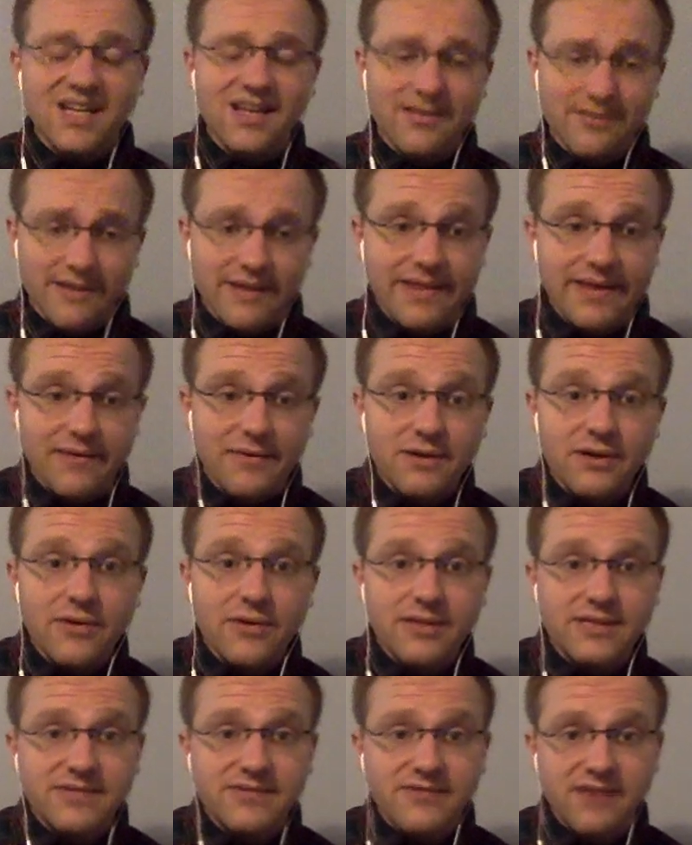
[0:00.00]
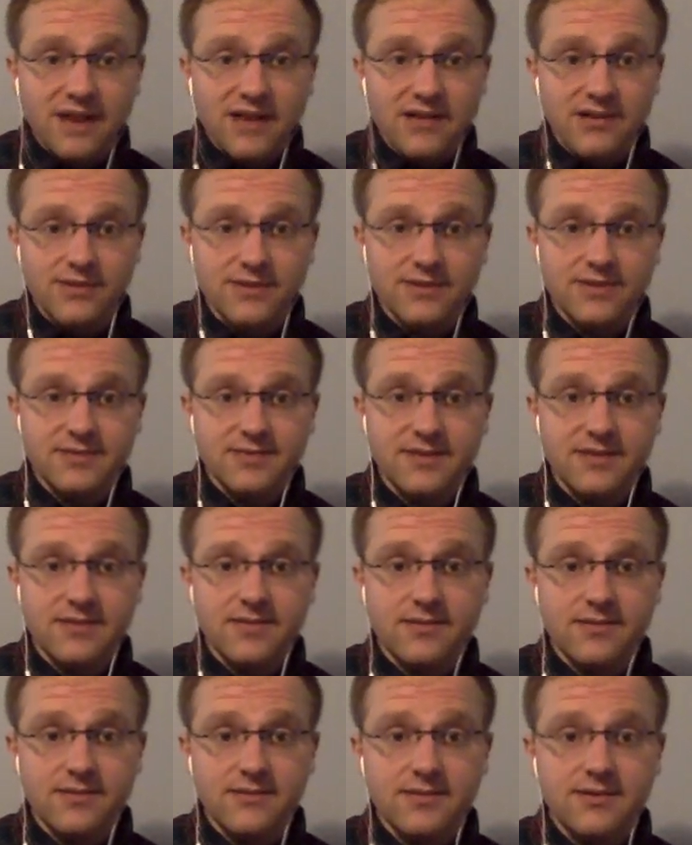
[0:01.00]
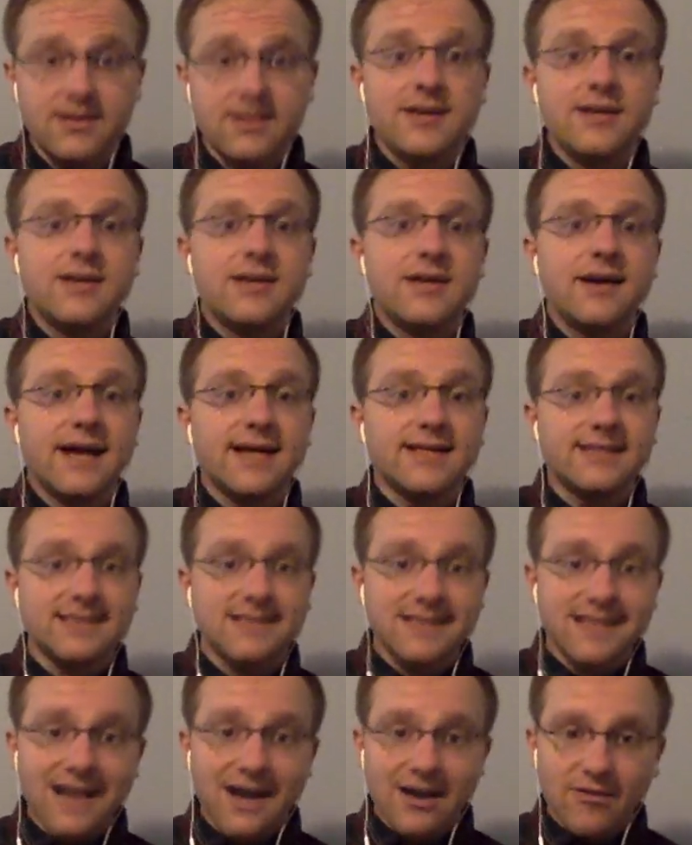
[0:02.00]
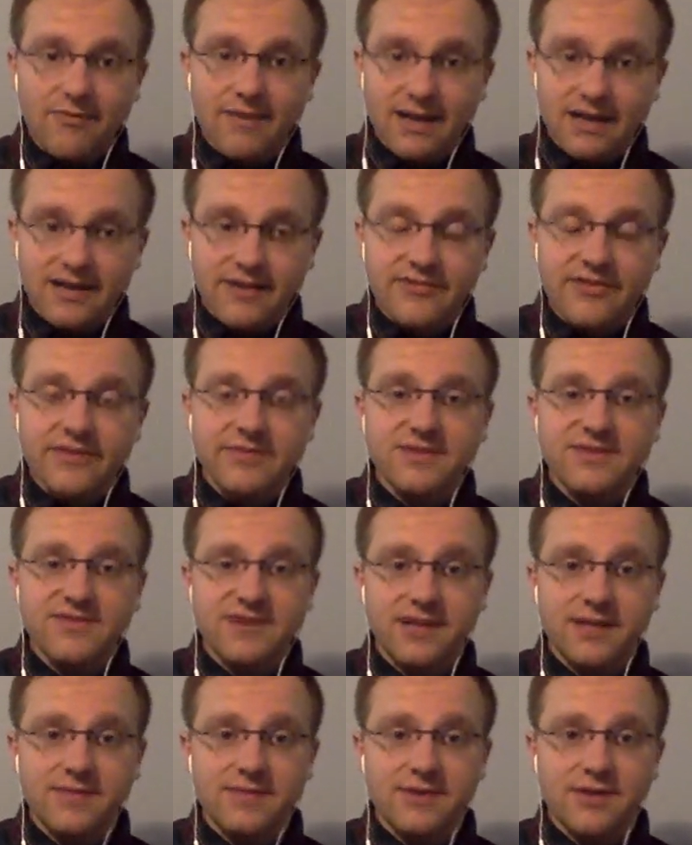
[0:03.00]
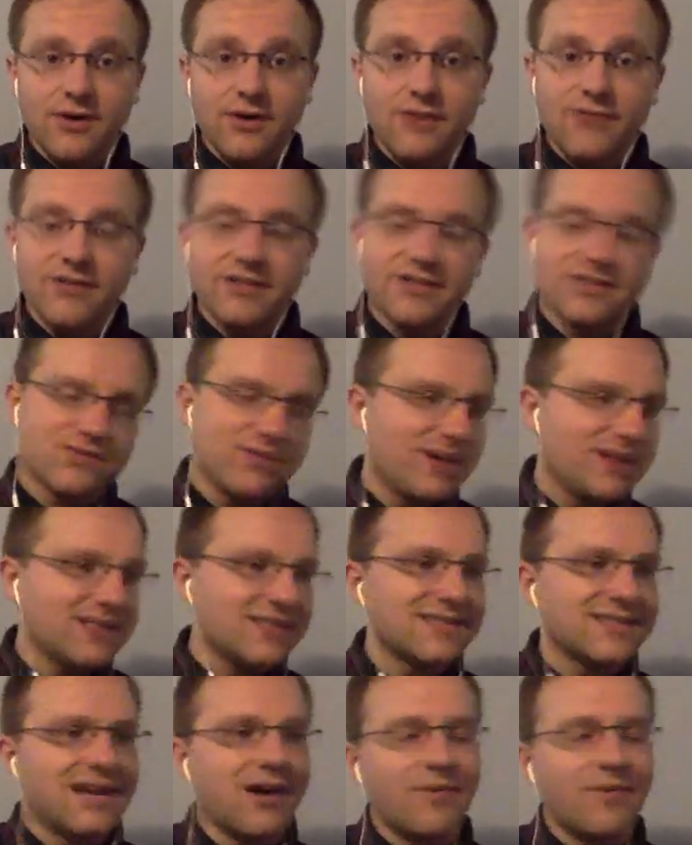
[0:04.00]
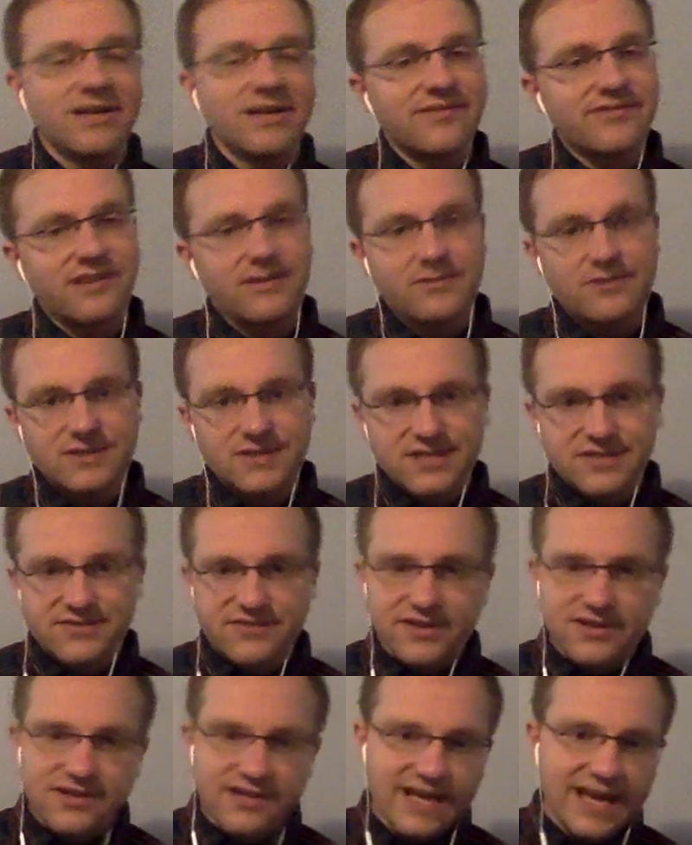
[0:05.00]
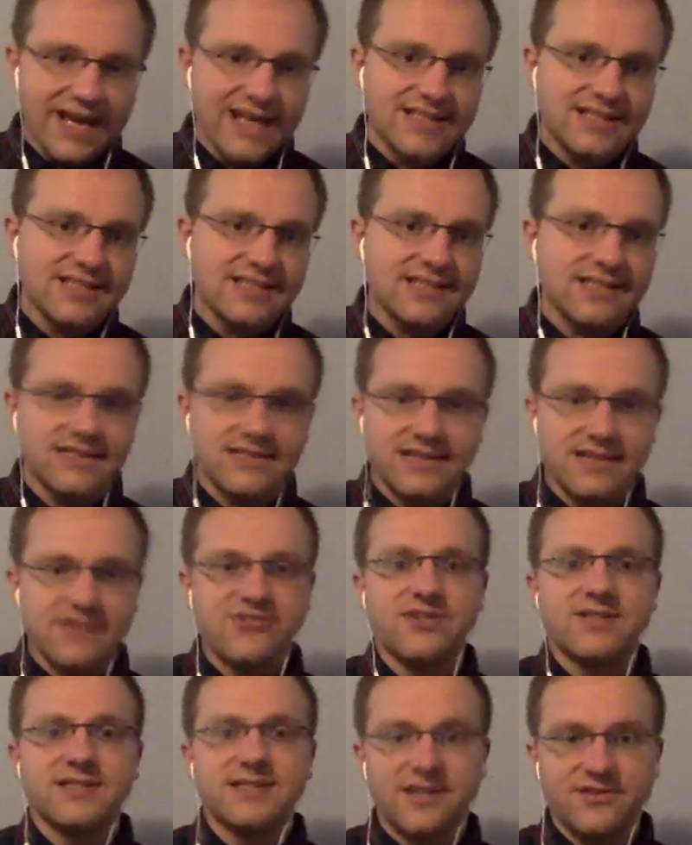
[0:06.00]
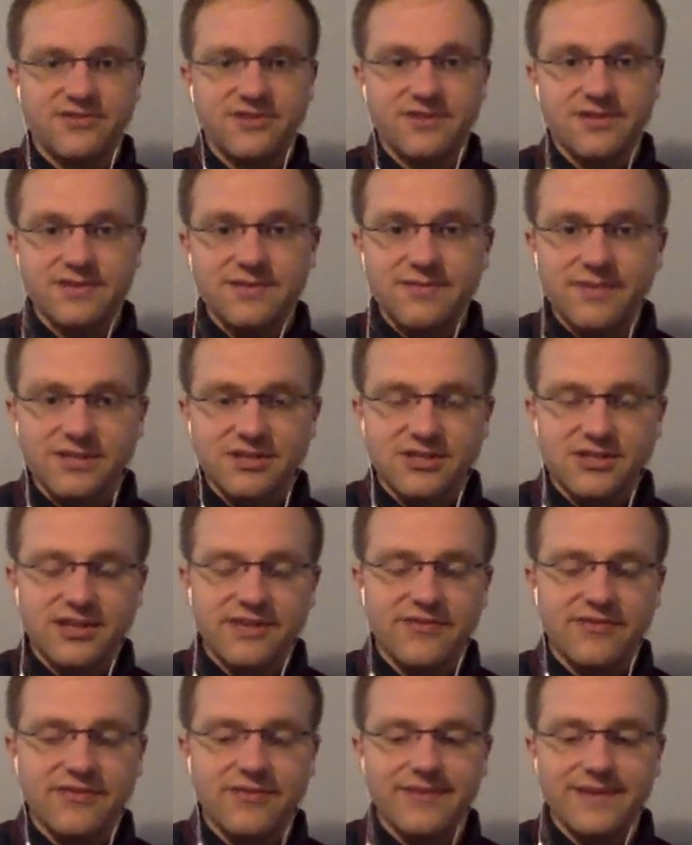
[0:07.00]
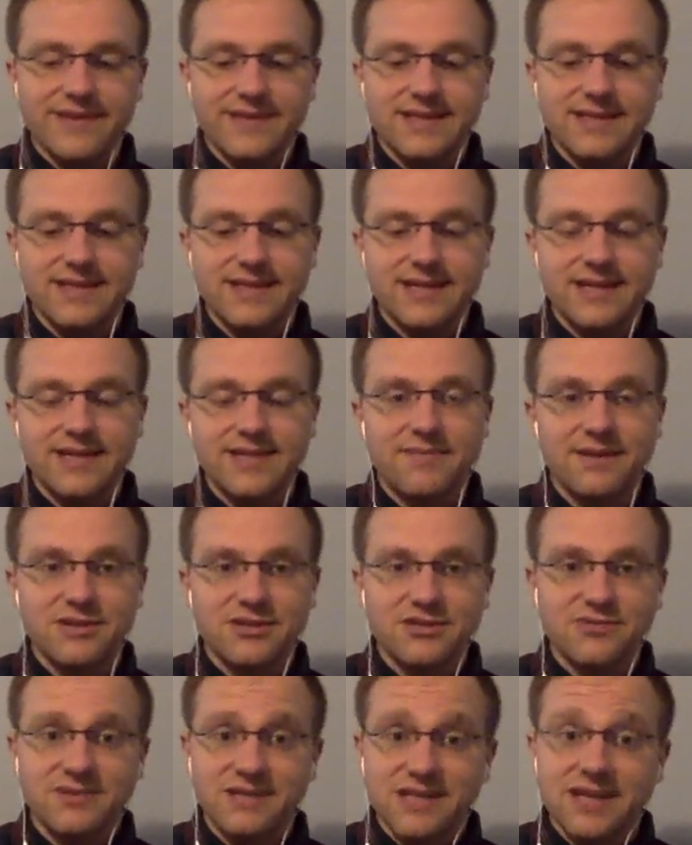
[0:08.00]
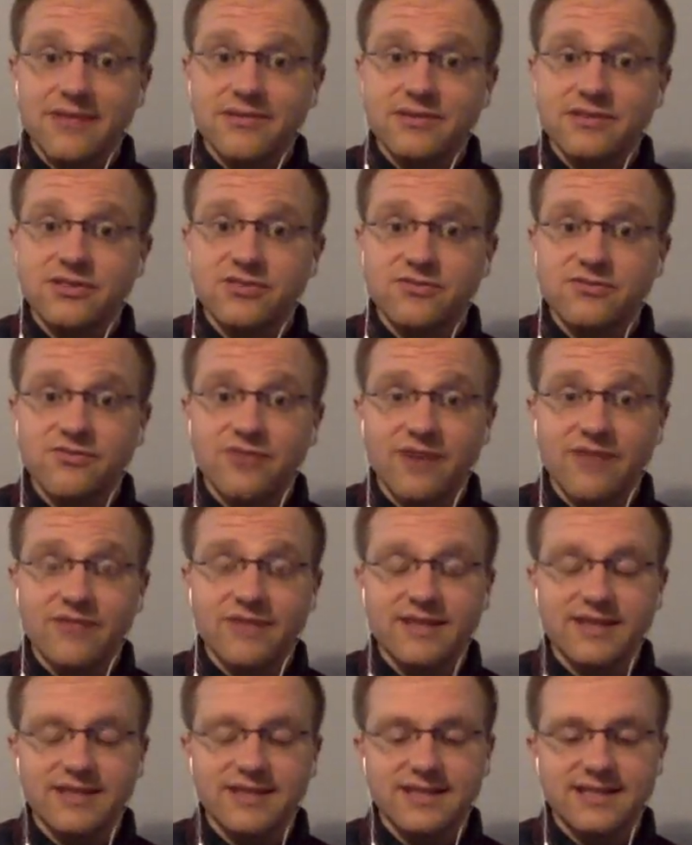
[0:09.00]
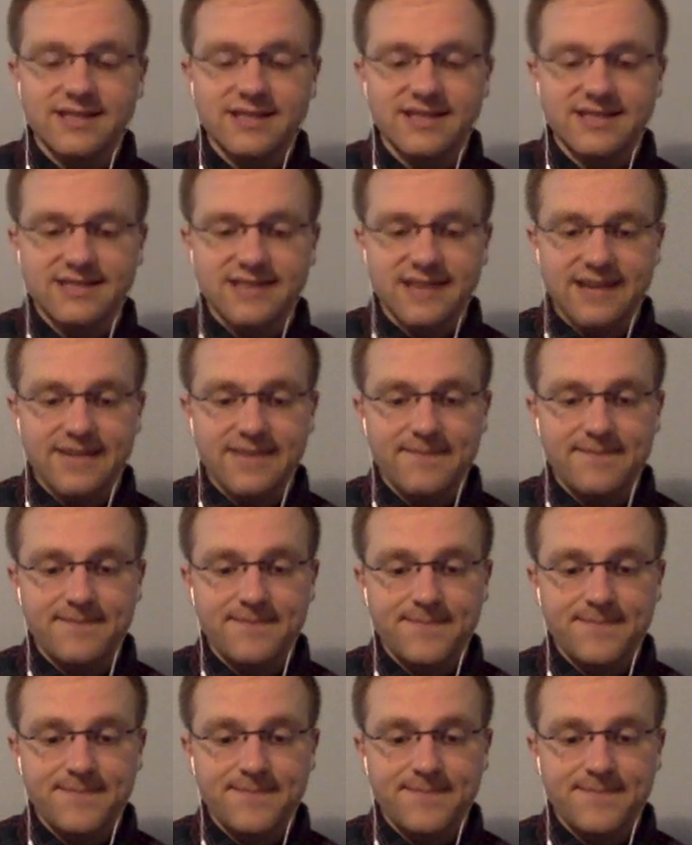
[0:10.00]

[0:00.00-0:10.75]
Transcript: Then they were going to follow these people and see how many of them developed COVID, as well as how of them were severe cases, etc., etc. There's a bunch of different things that they could measure, but that was roughly the study design.